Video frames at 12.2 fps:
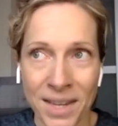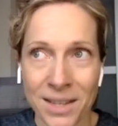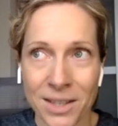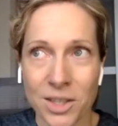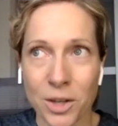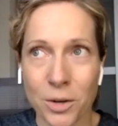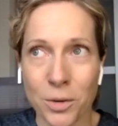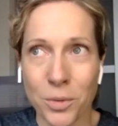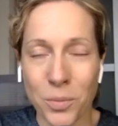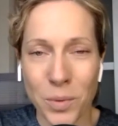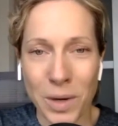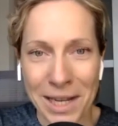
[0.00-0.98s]
So
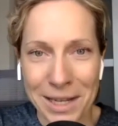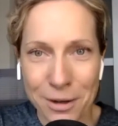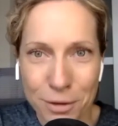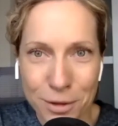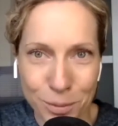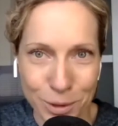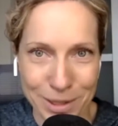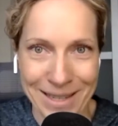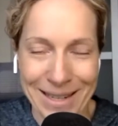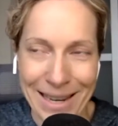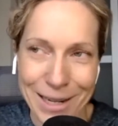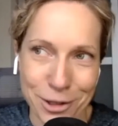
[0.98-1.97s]
when I hear this word
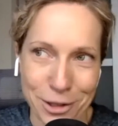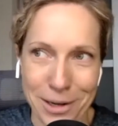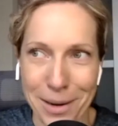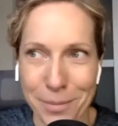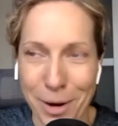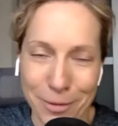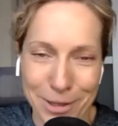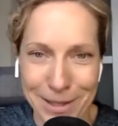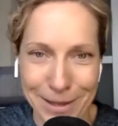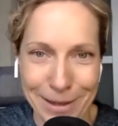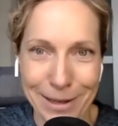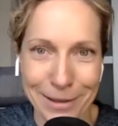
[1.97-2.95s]
sedation, I'm
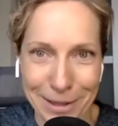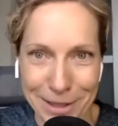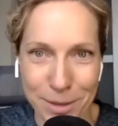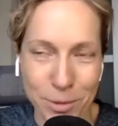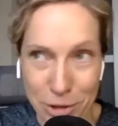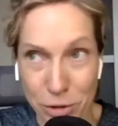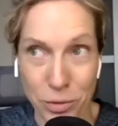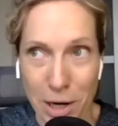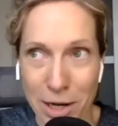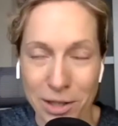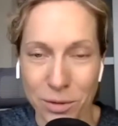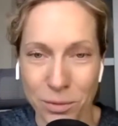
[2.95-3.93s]
obviously thinking like someone's
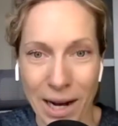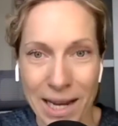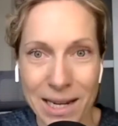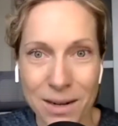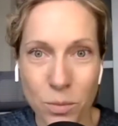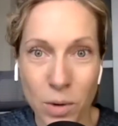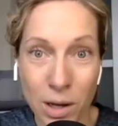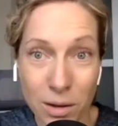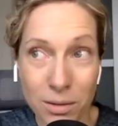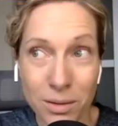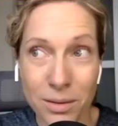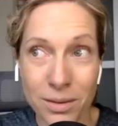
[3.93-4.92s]
drugged, right?
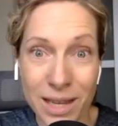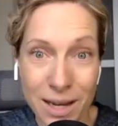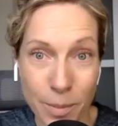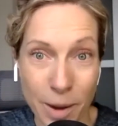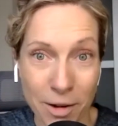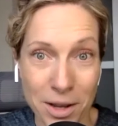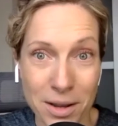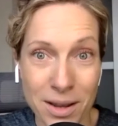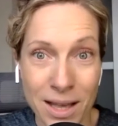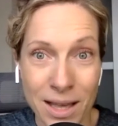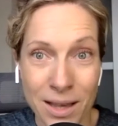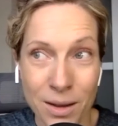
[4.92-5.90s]
Well, think about it.
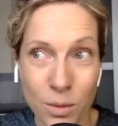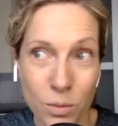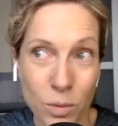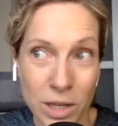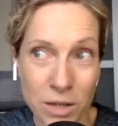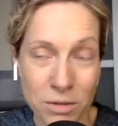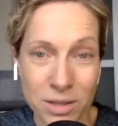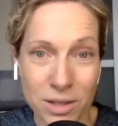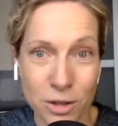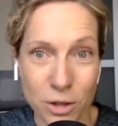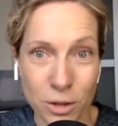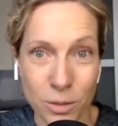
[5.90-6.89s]
We use the
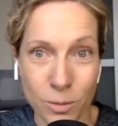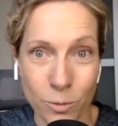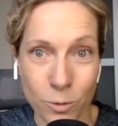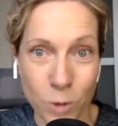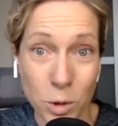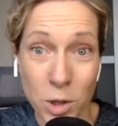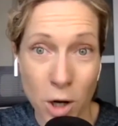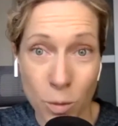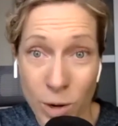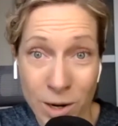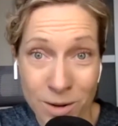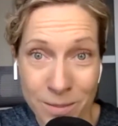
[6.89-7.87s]
term food
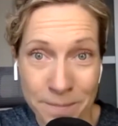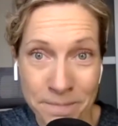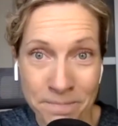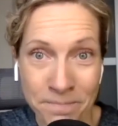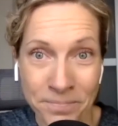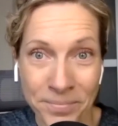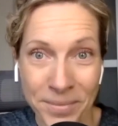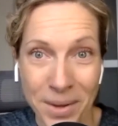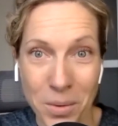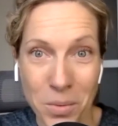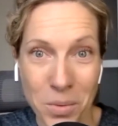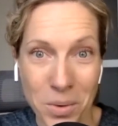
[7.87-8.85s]
coma,
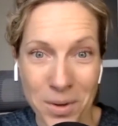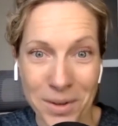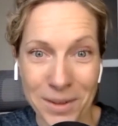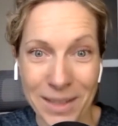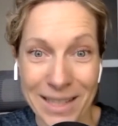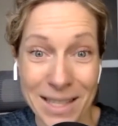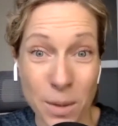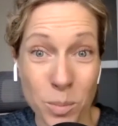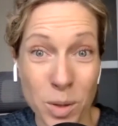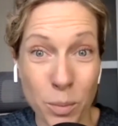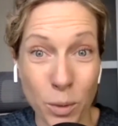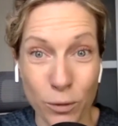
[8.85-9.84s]
or like some
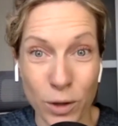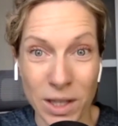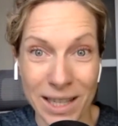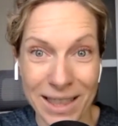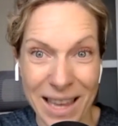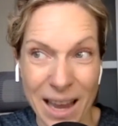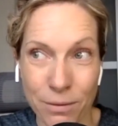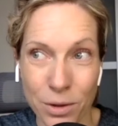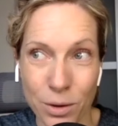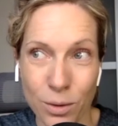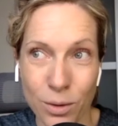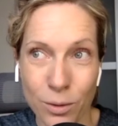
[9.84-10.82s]
people feel like they have
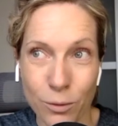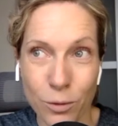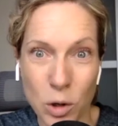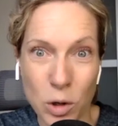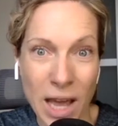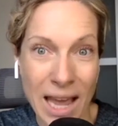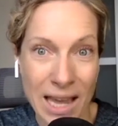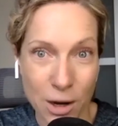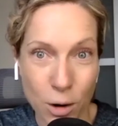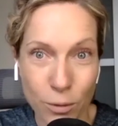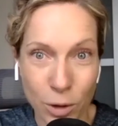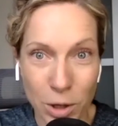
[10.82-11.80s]
the food
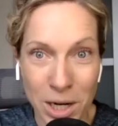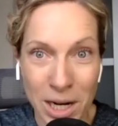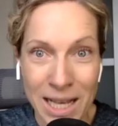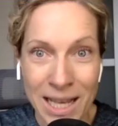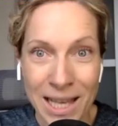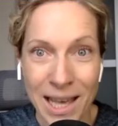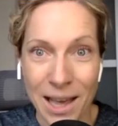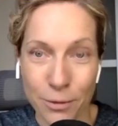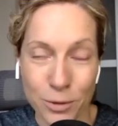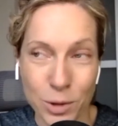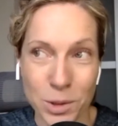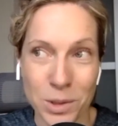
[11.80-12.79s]
hangover
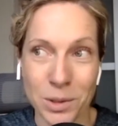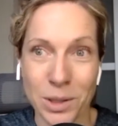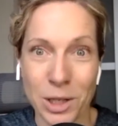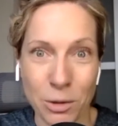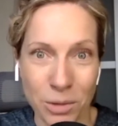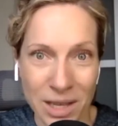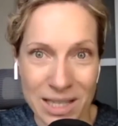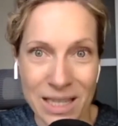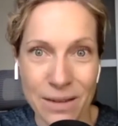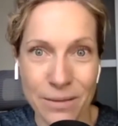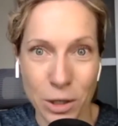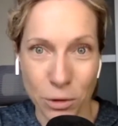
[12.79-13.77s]
after,
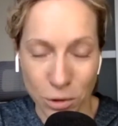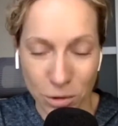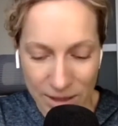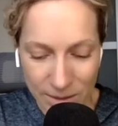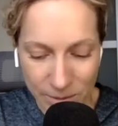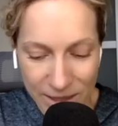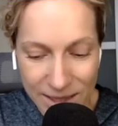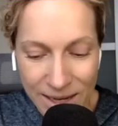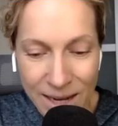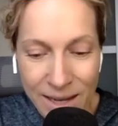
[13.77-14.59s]
Thanksgiving or Christmas.